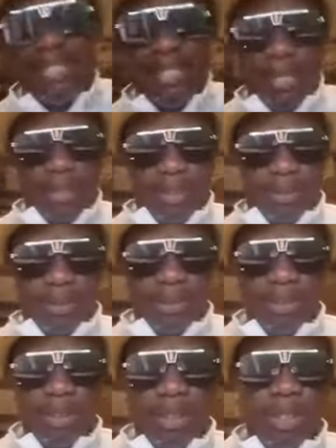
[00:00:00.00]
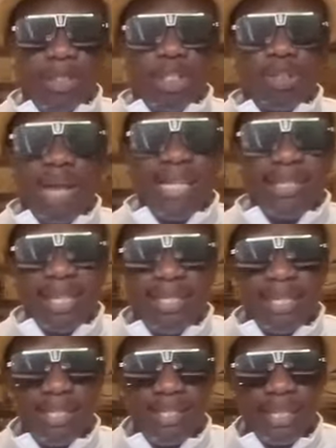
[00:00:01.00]
chick. Stress is
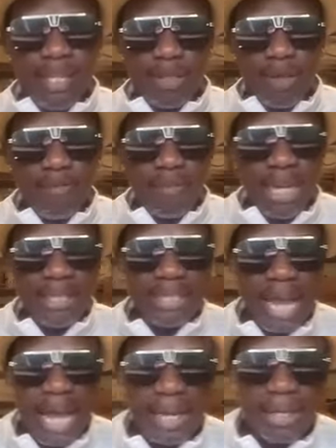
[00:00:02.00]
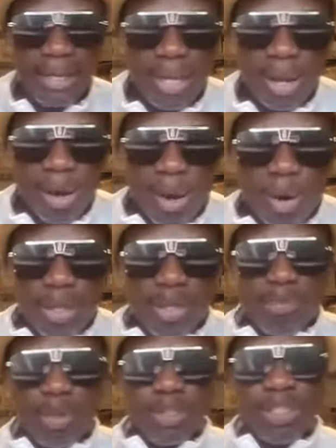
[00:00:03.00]
a state of mental or
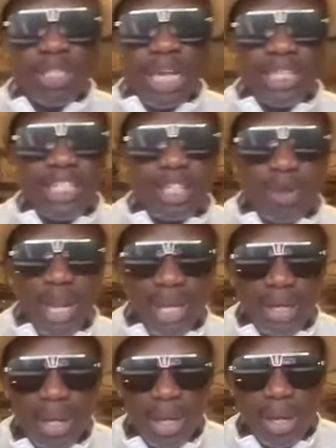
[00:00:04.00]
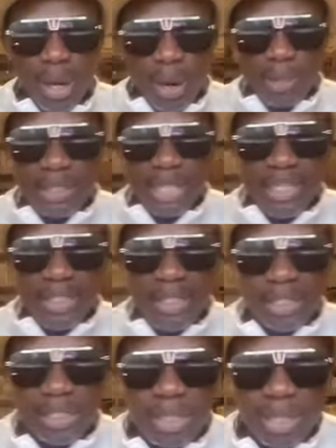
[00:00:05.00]
emotional strain or
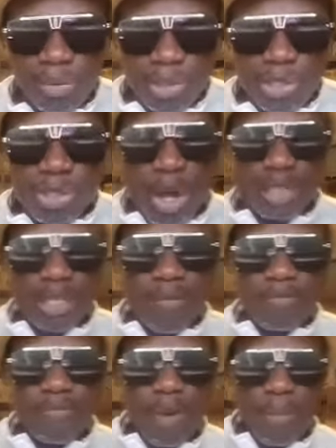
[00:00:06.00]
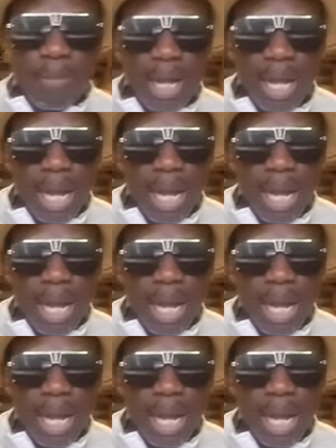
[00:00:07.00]
tension resulting from